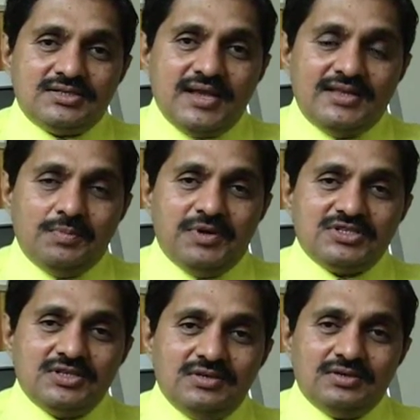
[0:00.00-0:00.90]
Take the
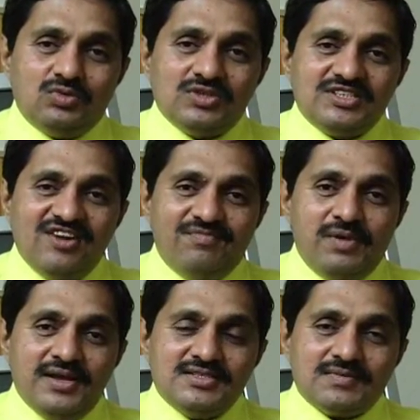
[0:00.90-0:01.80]
person to a
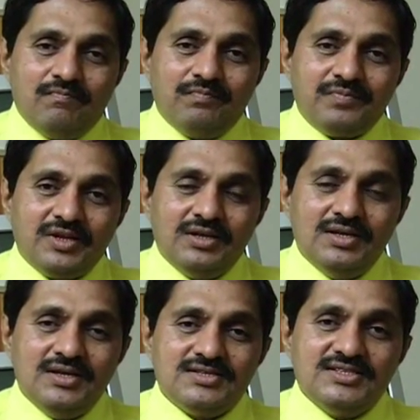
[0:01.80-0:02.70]
safe place,
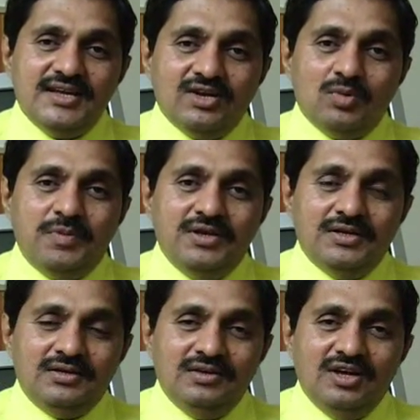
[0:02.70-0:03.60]
seek an
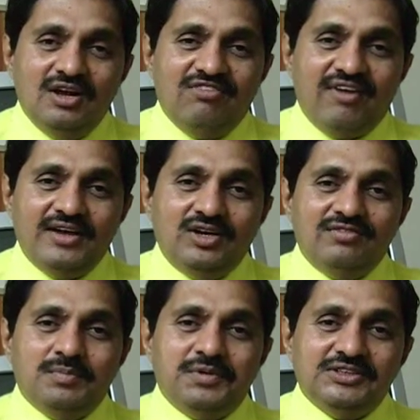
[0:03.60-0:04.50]
opinion, find
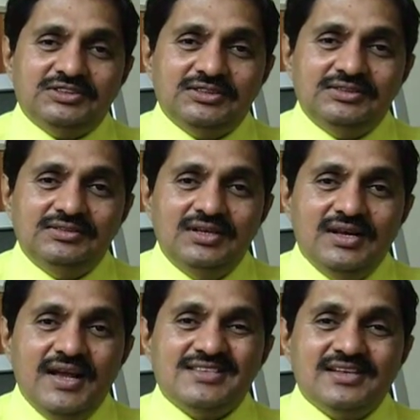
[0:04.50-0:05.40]
out if the person
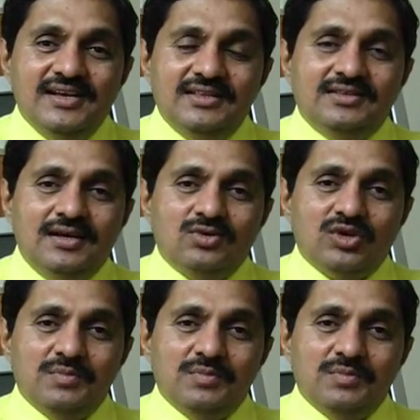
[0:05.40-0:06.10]
is lethal to